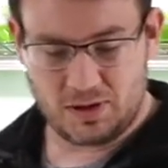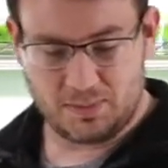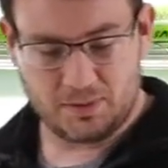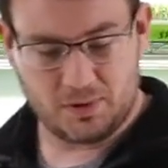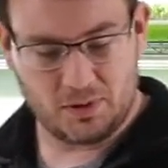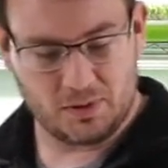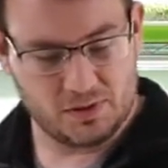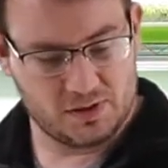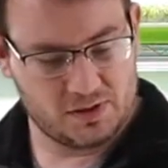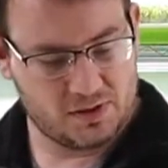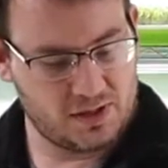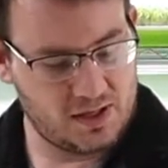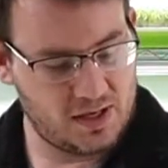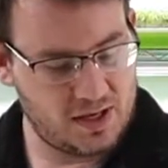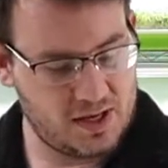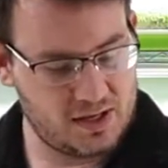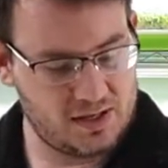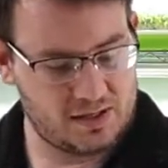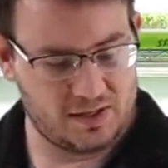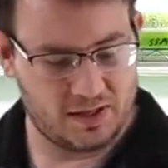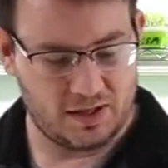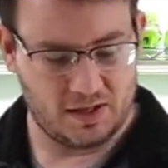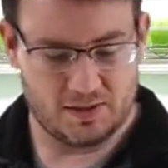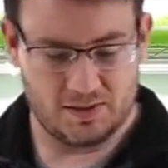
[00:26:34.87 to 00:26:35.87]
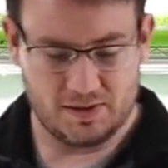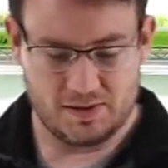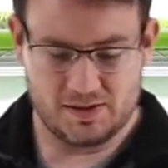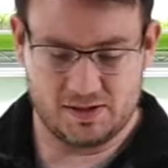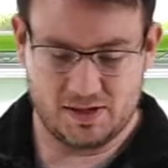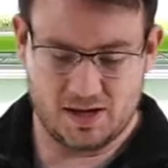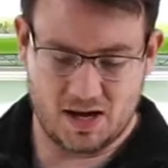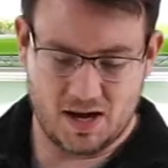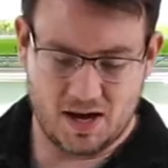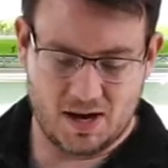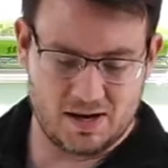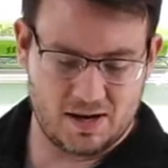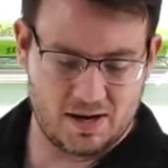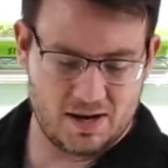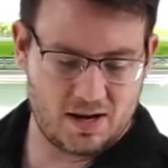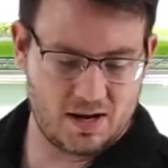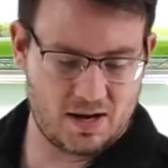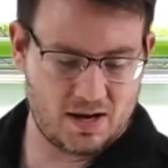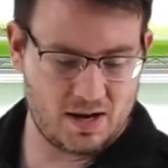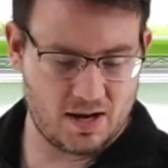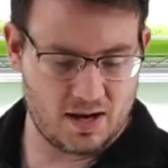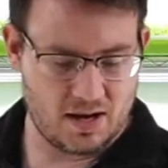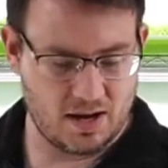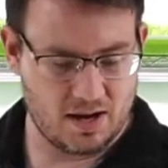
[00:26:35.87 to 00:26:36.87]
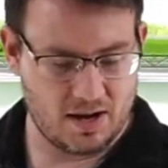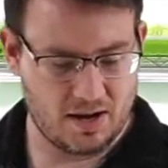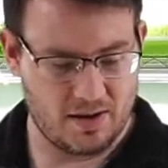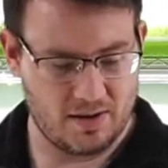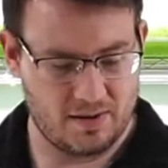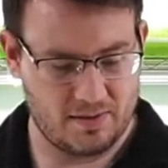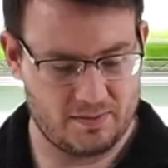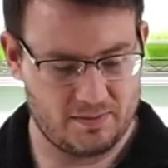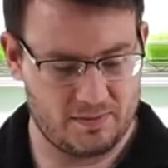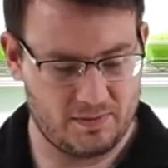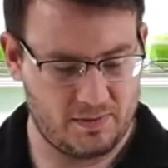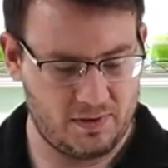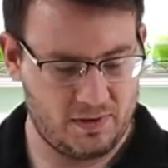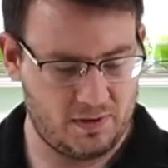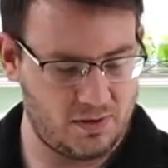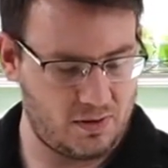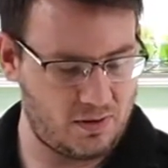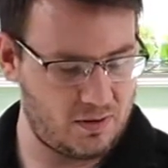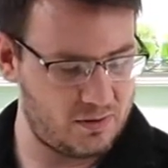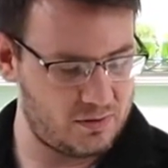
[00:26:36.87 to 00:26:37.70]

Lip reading: up those seeds, like I said, you know,